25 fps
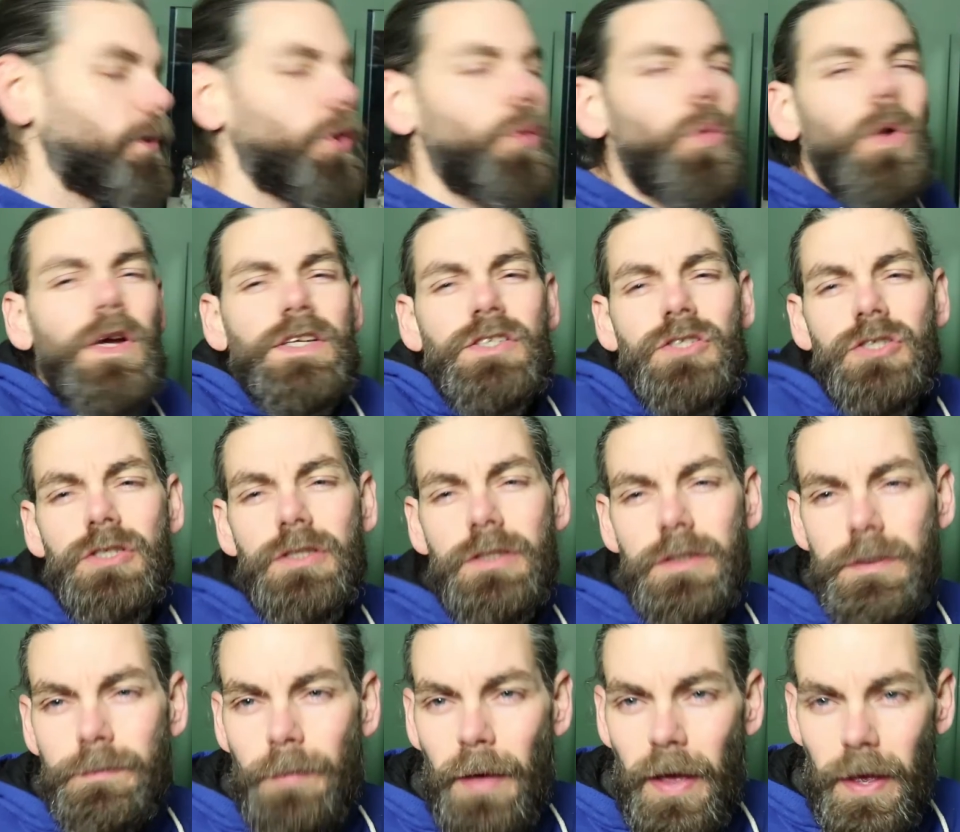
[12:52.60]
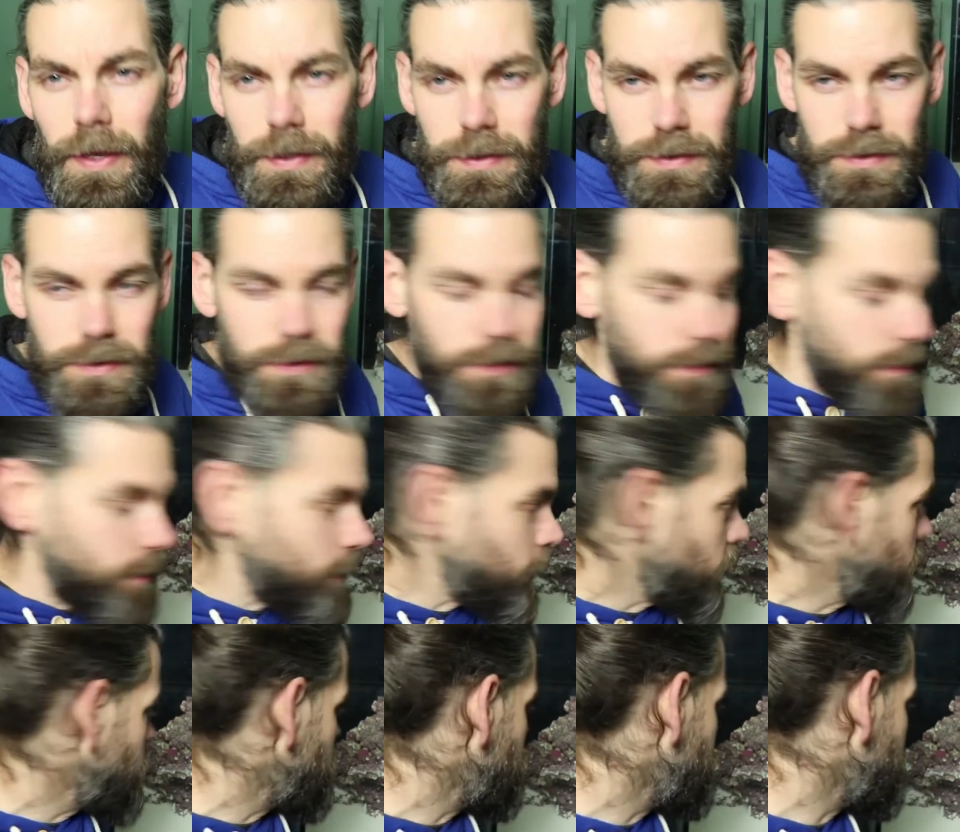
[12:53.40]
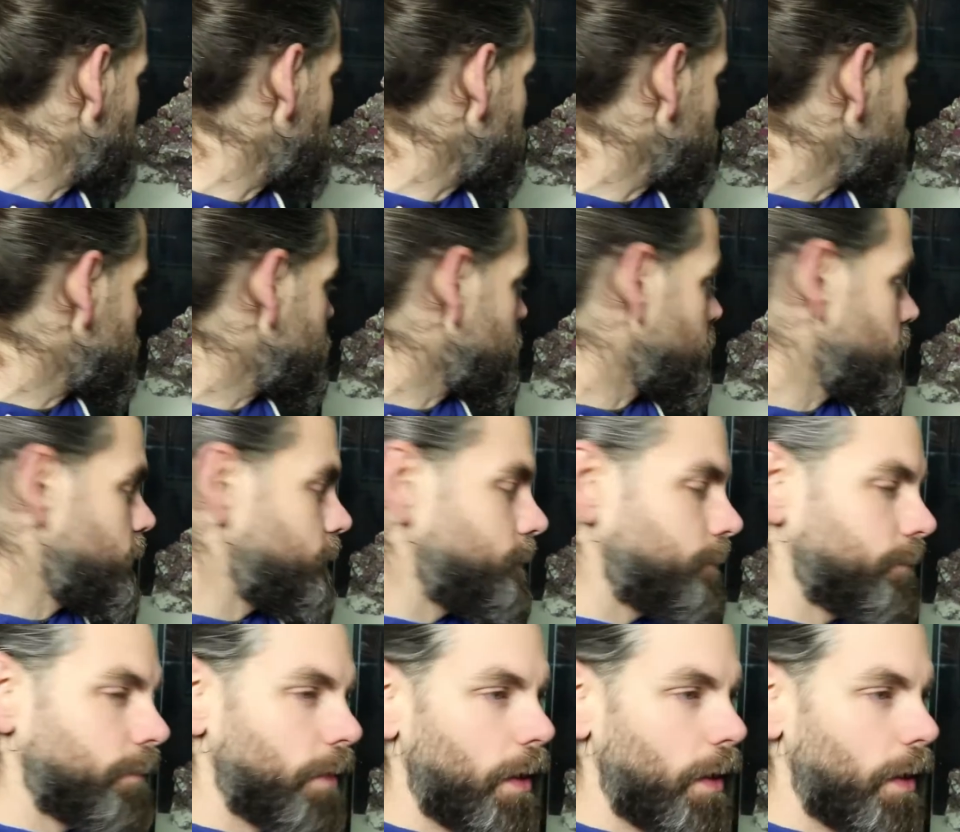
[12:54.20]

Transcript: questions about its sustainability.